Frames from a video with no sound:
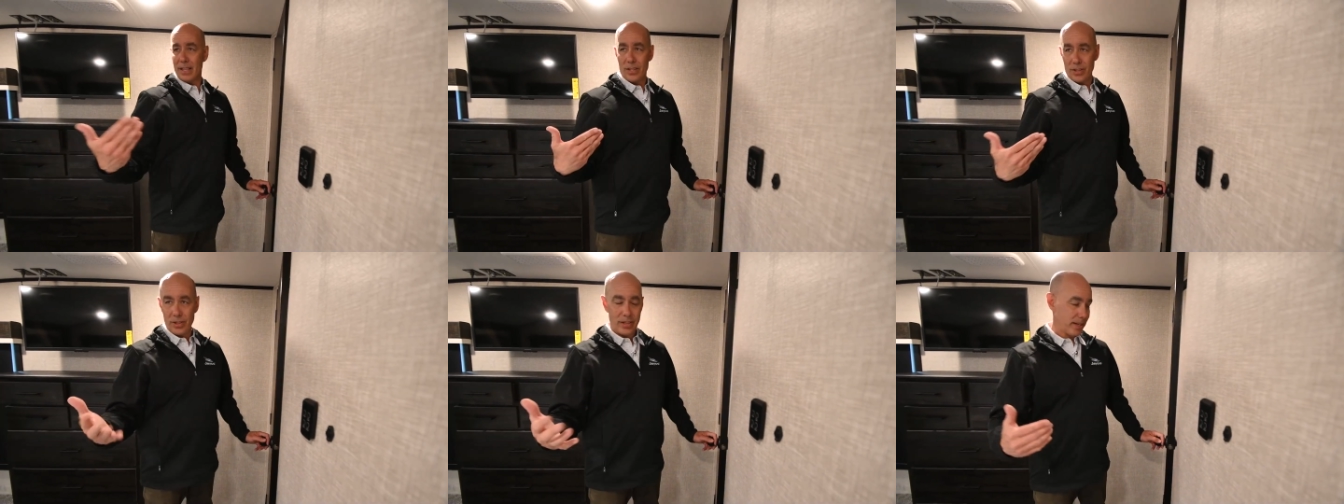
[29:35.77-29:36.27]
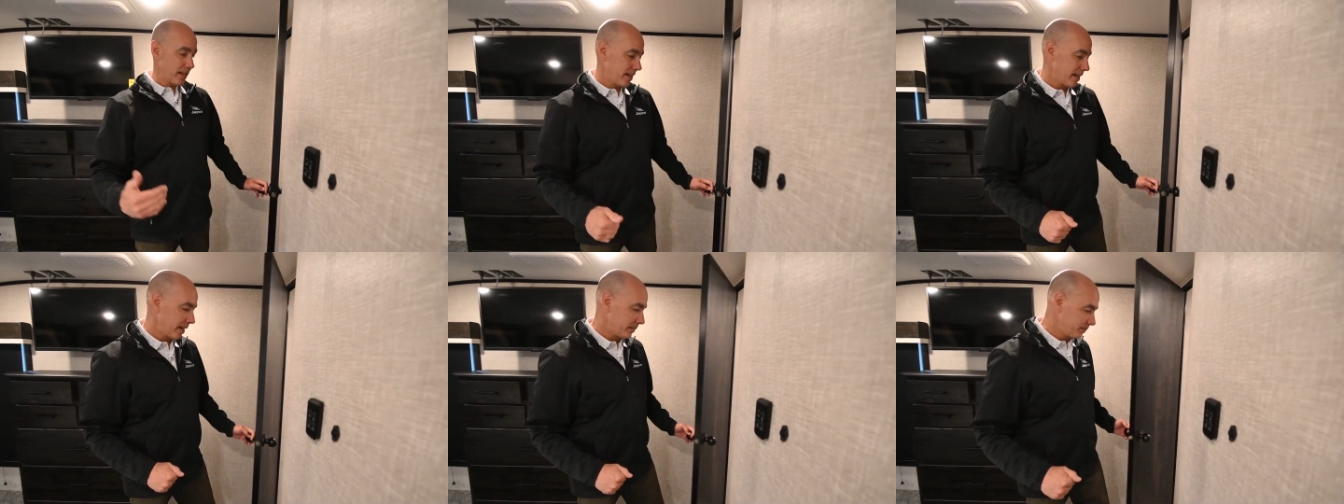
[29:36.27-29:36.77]
So you
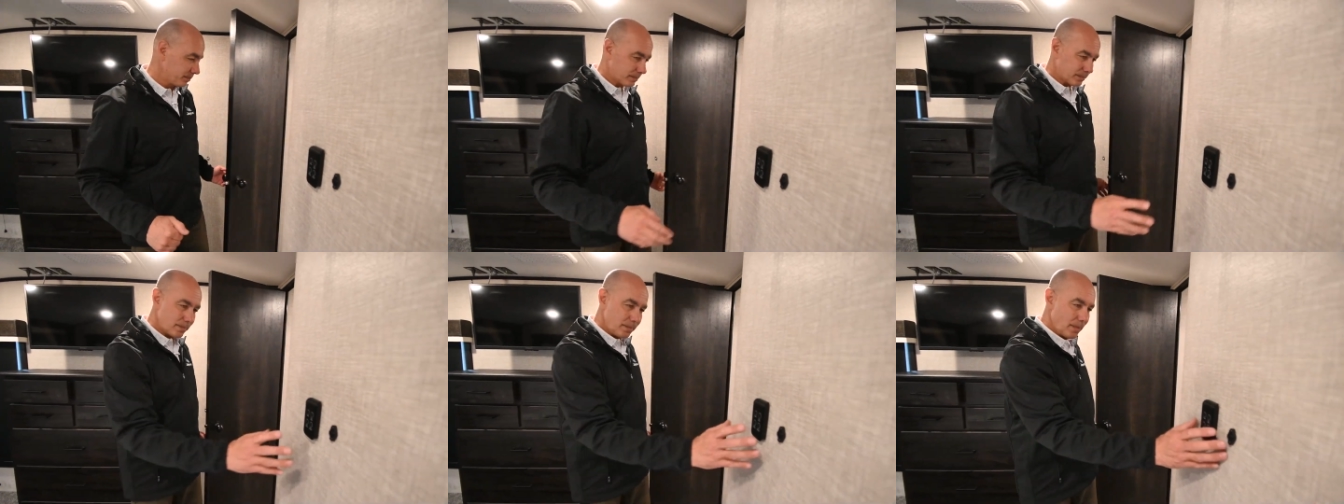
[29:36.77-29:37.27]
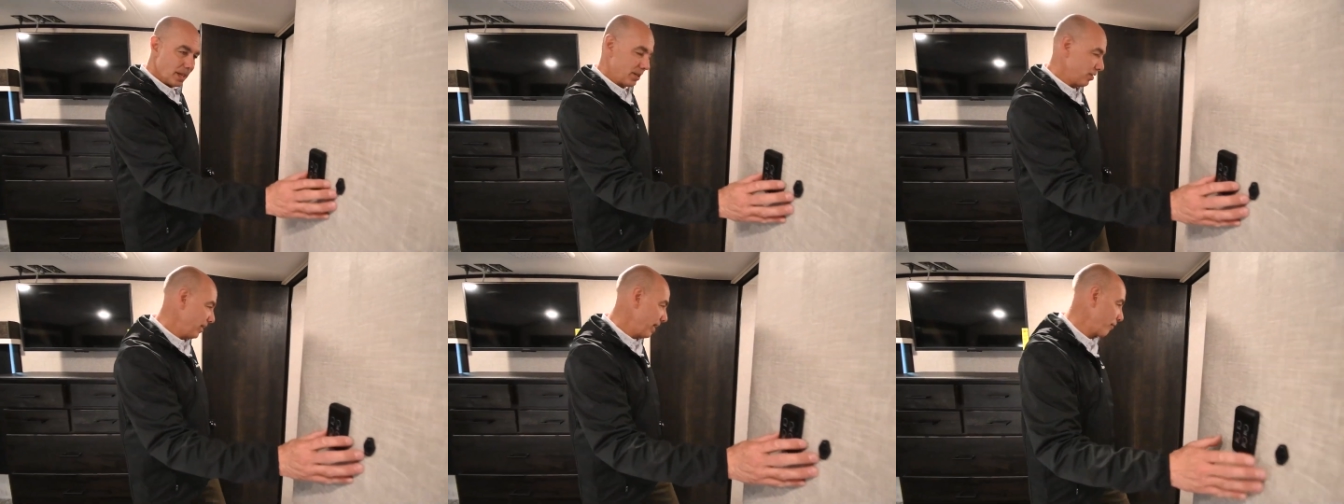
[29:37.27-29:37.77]
can
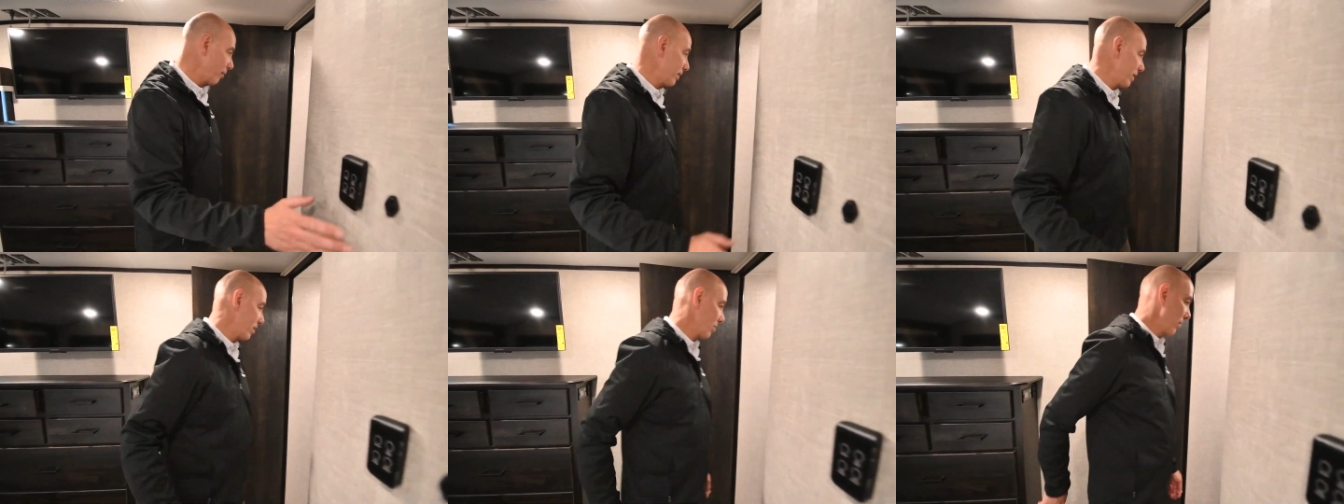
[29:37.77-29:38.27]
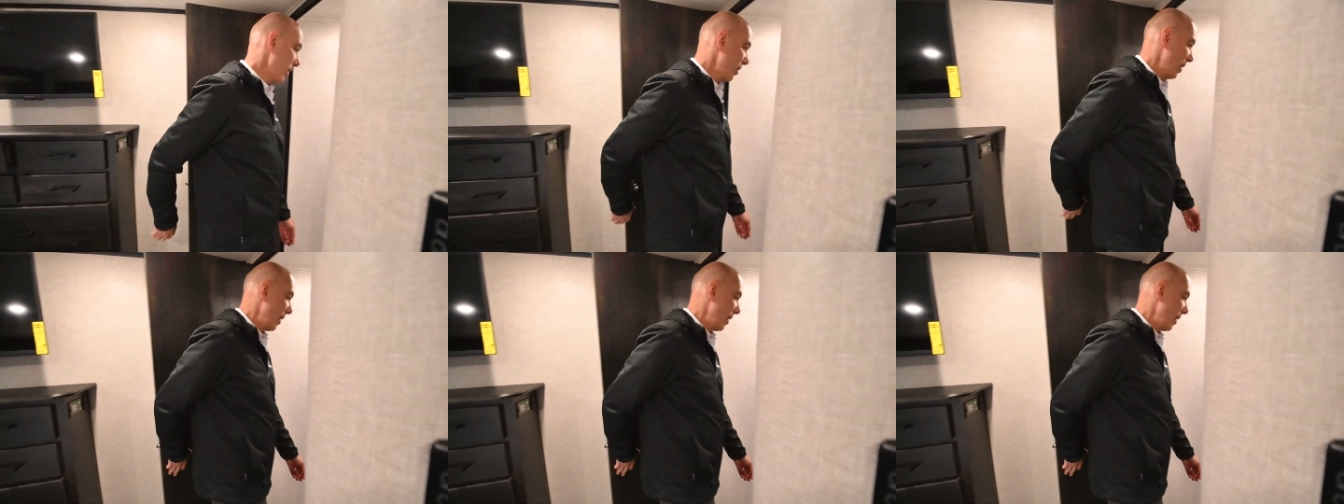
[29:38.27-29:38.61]
do that from this switch